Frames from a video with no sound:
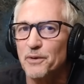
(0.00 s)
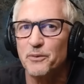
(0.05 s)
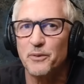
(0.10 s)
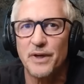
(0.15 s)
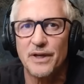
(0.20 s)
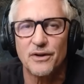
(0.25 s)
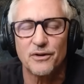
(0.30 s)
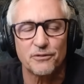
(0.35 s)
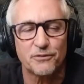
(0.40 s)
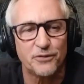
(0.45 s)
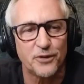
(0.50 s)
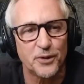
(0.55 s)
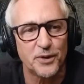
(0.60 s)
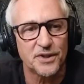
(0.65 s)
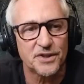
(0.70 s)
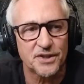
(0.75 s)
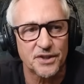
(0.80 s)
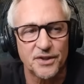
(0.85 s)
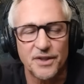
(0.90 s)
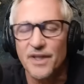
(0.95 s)
And we look
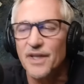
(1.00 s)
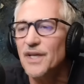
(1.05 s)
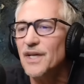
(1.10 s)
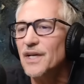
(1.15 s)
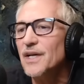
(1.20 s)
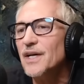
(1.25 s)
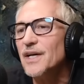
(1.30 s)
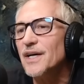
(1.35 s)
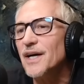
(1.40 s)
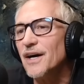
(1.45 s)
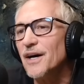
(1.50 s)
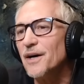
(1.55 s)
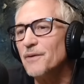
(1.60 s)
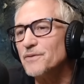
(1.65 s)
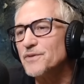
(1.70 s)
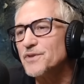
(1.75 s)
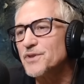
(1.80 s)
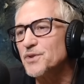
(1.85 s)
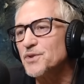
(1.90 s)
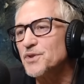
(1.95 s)
forward to uh,
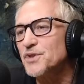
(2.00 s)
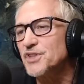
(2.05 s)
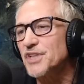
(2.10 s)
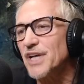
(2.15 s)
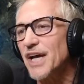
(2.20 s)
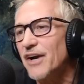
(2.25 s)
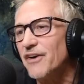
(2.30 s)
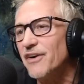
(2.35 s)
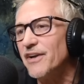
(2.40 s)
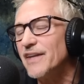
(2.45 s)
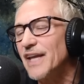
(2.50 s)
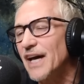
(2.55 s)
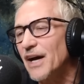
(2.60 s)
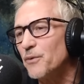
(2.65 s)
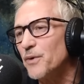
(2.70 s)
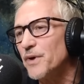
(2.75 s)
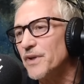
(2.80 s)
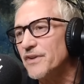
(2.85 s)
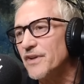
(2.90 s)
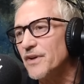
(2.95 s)
to sharing
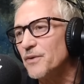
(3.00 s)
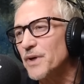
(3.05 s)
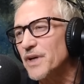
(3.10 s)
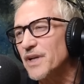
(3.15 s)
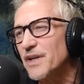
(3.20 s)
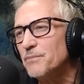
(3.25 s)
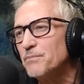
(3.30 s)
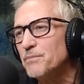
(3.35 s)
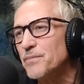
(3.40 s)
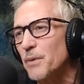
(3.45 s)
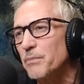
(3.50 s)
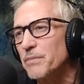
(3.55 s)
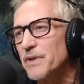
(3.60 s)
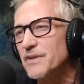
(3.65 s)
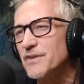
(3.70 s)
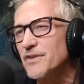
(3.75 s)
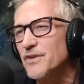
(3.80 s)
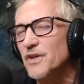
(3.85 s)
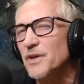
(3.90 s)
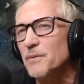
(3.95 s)
that with you. We're going to probably
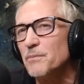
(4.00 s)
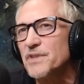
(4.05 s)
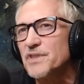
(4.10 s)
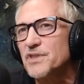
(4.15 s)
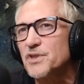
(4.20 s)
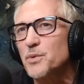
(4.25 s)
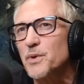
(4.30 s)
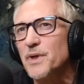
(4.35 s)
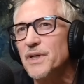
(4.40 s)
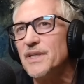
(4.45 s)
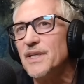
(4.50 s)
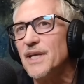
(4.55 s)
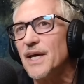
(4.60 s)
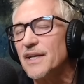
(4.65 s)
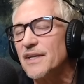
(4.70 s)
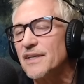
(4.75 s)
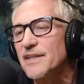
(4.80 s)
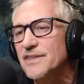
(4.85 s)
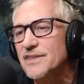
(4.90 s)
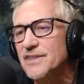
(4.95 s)
do it between the
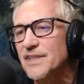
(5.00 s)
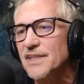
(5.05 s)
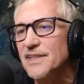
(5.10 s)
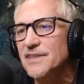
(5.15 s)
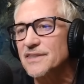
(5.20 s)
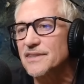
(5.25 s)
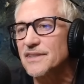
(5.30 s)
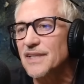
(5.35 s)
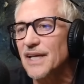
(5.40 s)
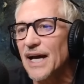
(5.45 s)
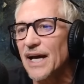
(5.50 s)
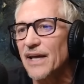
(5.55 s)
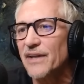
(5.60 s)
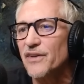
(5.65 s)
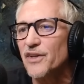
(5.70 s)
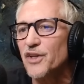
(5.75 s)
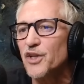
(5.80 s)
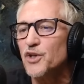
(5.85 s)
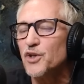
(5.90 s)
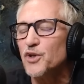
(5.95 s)
end of the season
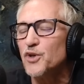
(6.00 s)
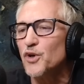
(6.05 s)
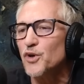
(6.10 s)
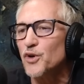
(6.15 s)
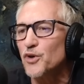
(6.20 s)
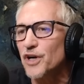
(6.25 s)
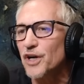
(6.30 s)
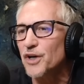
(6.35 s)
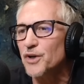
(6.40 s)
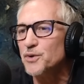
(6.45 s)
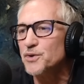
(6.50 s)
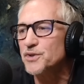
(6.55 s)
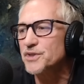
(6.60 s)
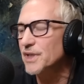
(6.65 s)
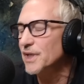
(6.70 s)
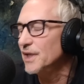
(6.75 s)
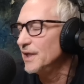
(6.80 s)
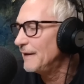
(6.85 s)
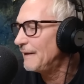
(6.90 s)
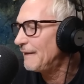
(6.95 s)
and the Euros.
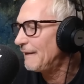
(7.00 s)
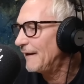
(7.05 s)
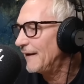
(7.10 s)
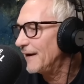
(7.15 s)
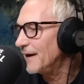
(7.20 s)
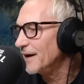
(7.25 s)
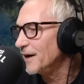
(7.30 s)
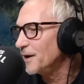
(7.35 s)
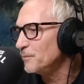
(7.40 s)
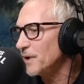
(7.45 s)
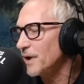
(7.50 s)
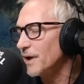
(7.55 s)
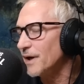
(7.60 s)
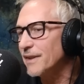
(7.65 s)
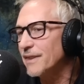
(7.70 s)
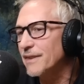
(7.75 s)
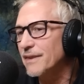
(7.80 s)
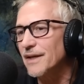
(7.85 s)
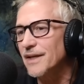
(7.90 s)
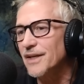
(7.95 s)
Um,
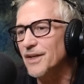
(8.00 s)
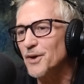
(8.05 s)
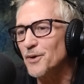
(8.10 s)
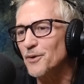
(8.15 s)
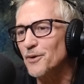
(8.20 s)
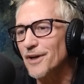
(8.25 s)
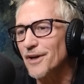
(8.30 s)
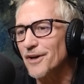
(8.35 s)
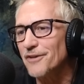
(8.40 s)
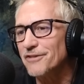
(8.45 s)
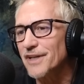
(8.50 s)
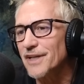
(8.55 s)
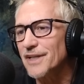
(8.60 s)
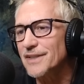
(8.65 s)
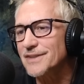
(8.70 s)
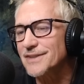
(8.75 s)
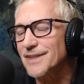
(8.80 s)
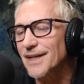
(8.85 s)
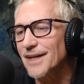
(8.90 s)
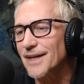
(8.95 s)
I think you'll love it.